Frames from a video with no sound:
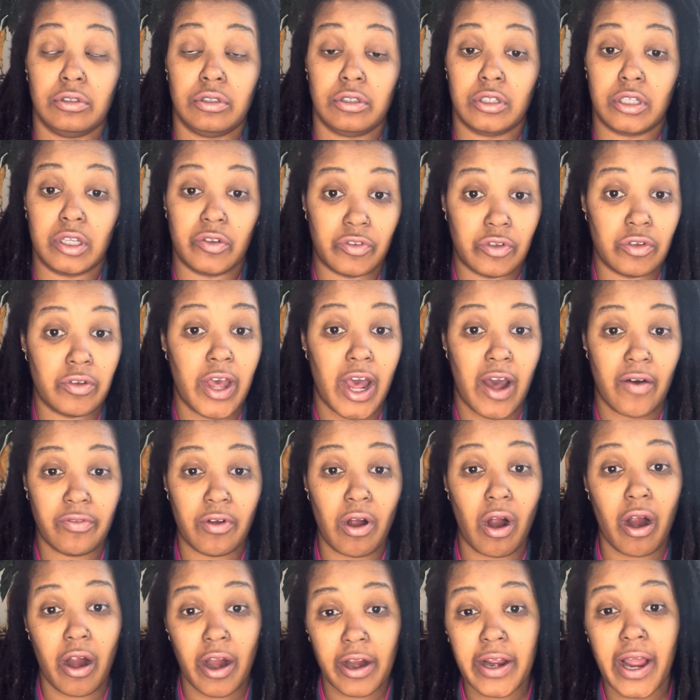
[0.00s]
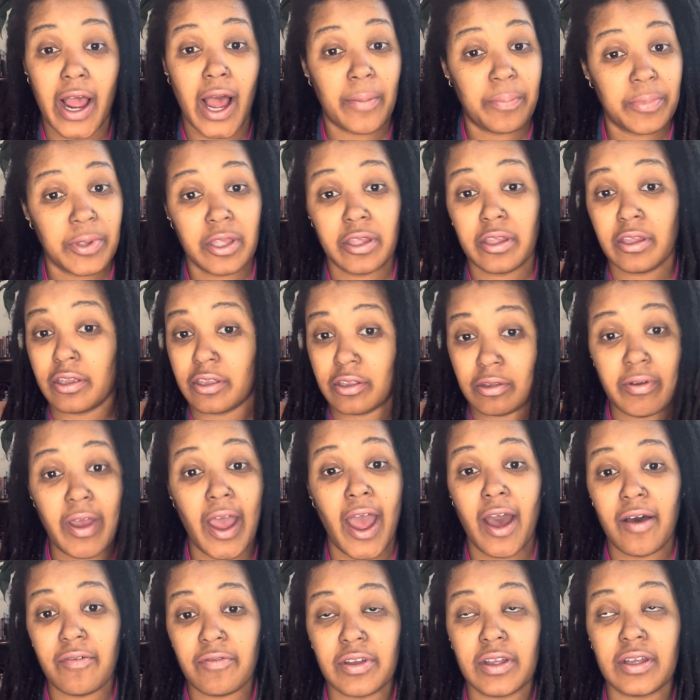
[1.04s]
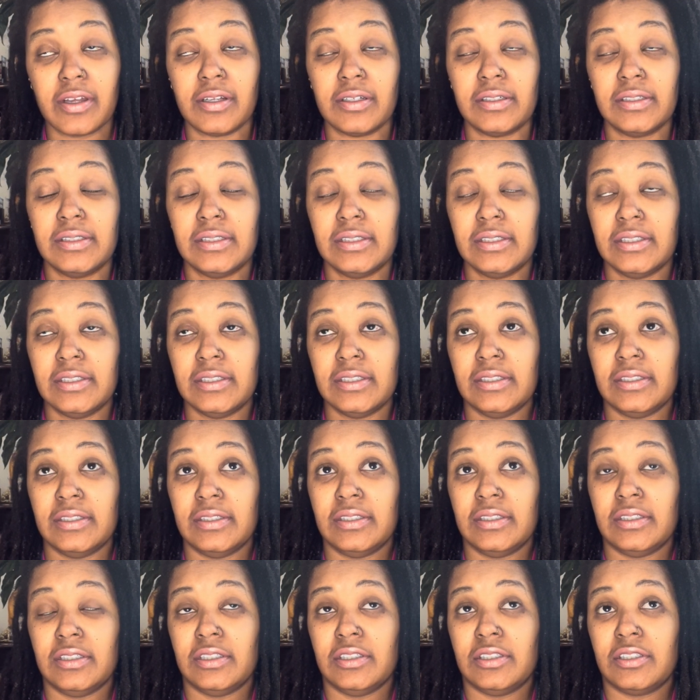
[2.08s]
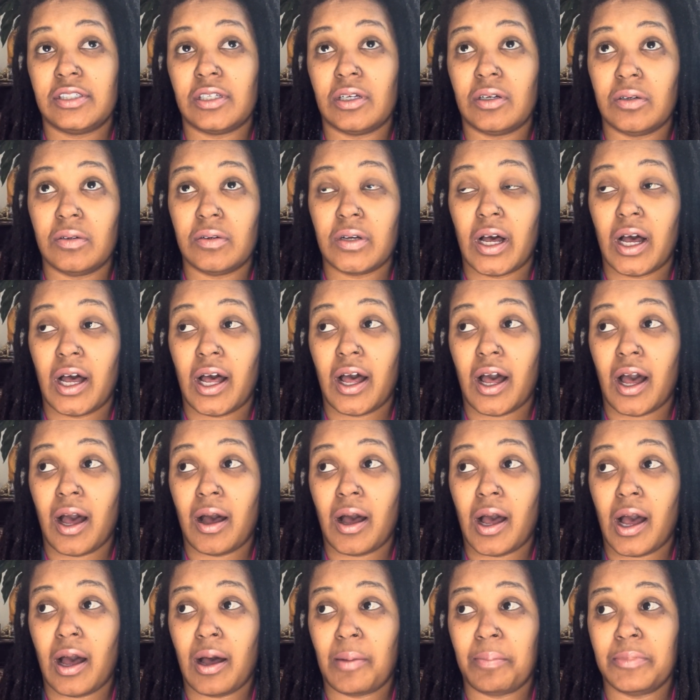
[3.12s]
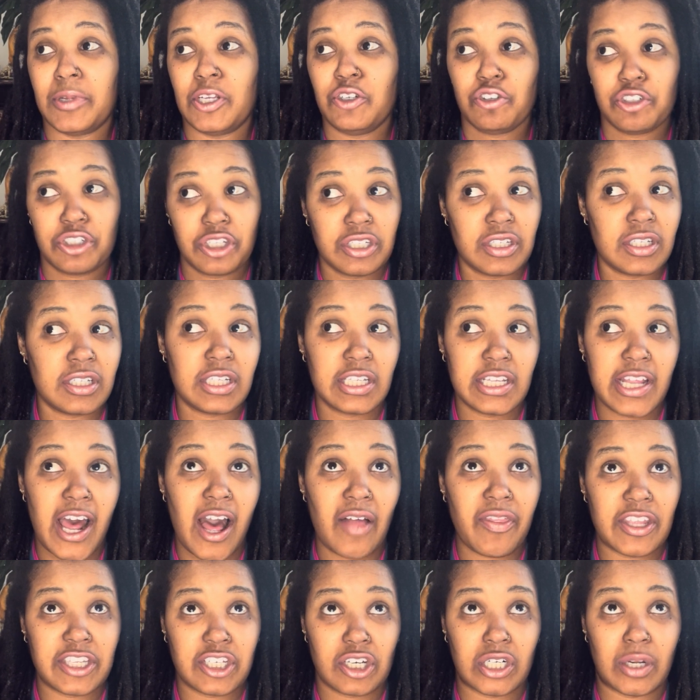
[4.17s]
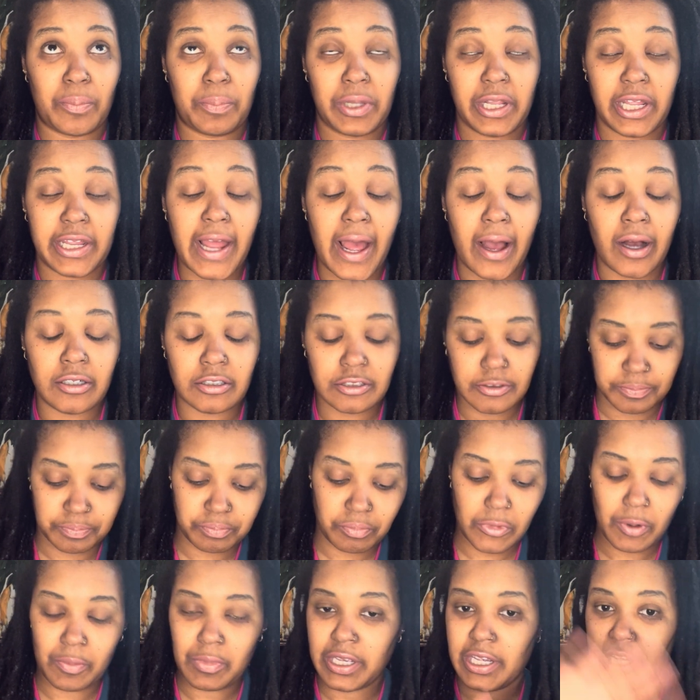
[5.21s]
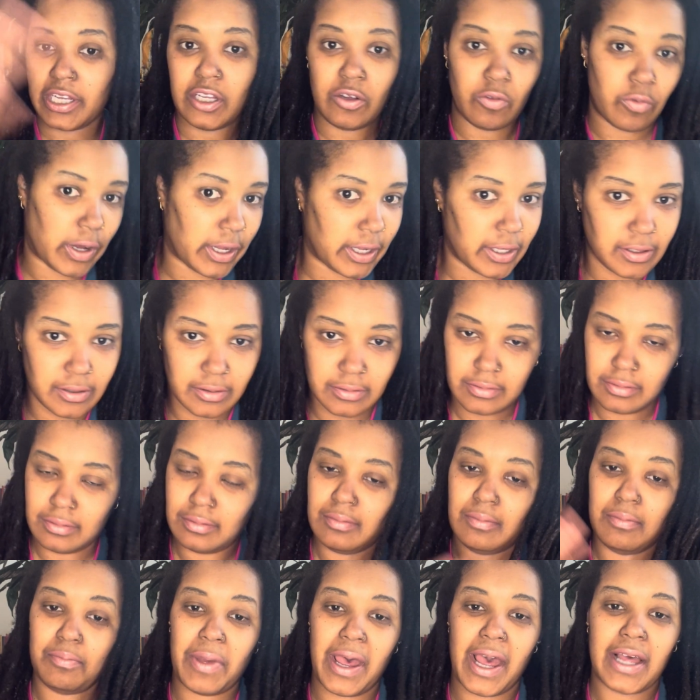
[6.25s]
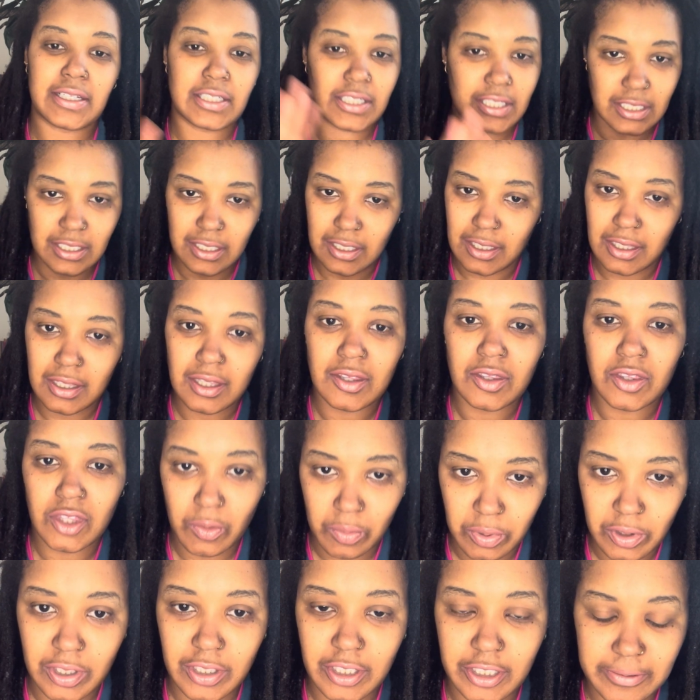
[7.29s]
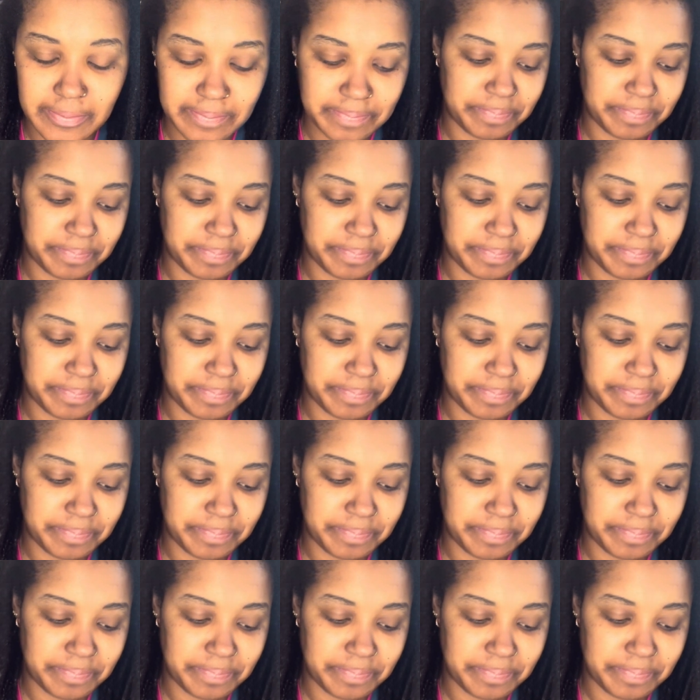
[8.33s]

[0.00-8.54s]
If you have the hard copy, you have it. So I'm interested to see how that's going to play out. But anyway, back to the book.